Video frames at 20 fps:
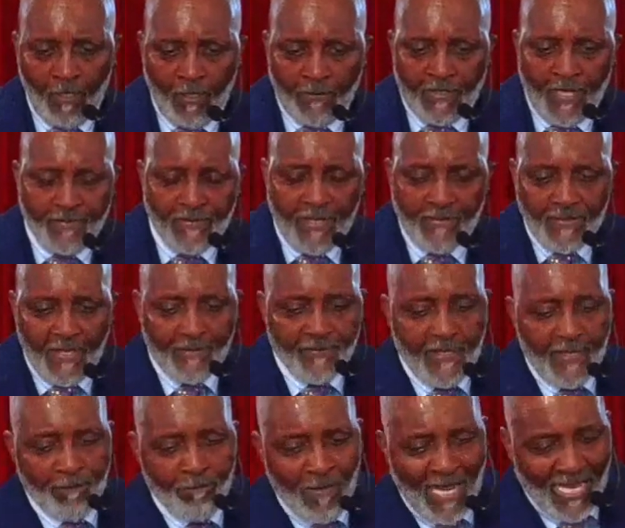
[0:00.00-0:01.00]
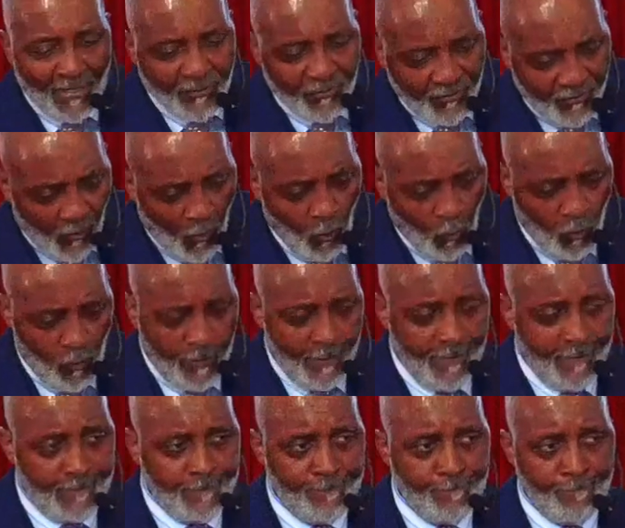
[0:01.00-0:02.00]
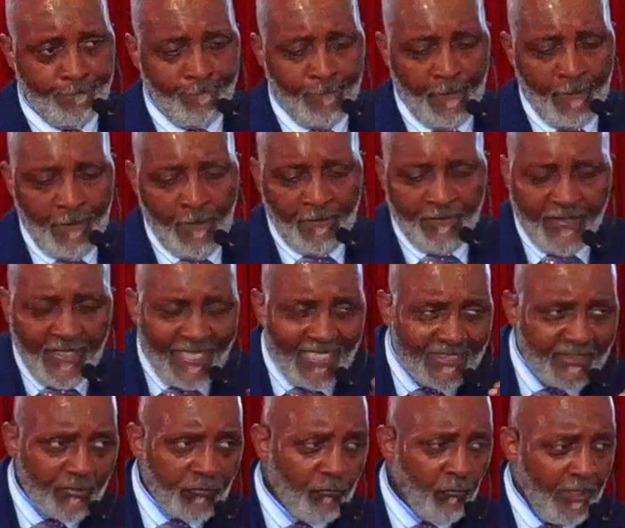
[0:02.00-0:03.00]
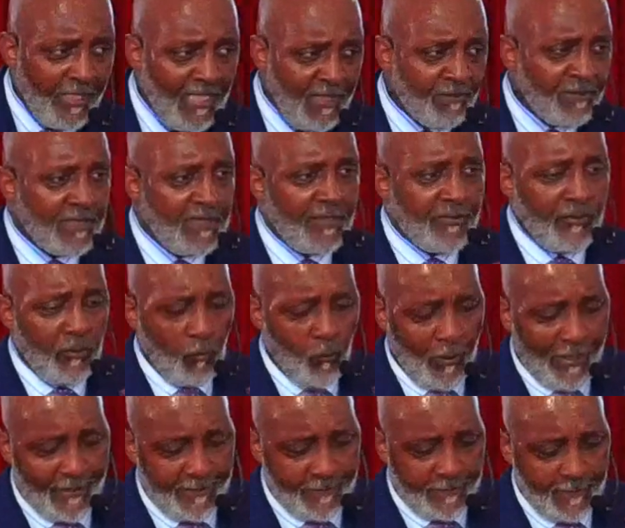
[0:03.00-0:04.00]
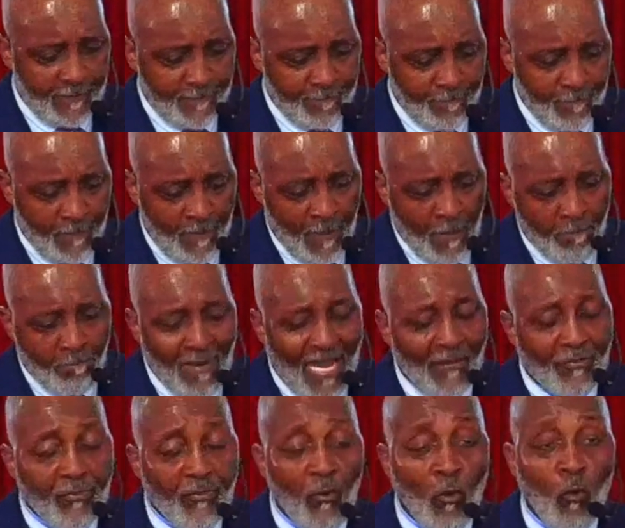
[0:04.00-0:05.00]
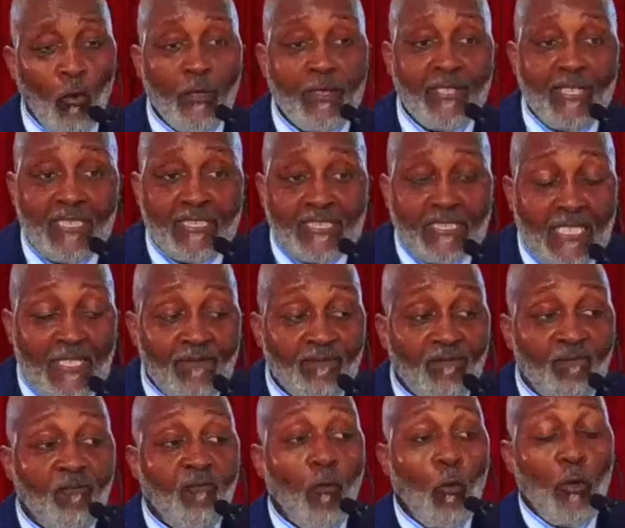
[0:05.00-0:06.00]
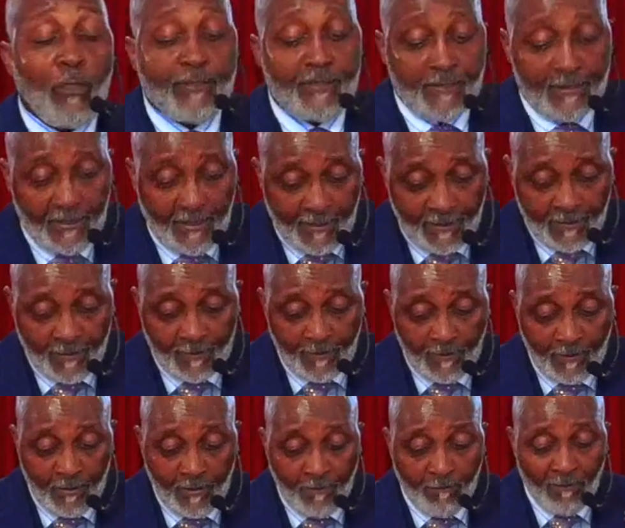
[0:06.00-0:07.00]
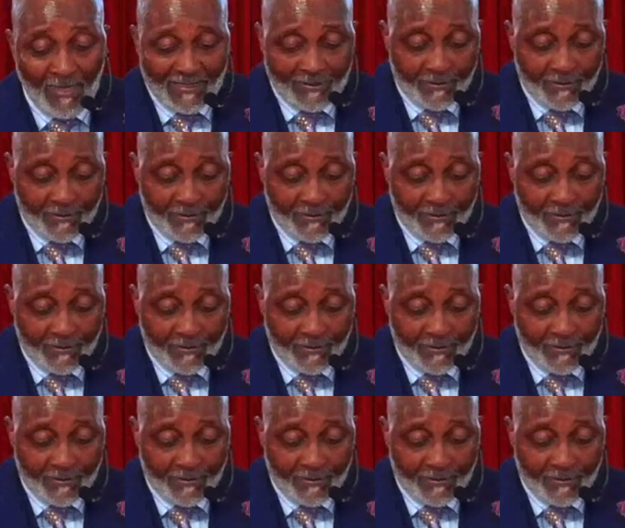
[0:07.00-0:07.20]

that, that, that, that my thorn, the extreme situation, my thorn is enforcing my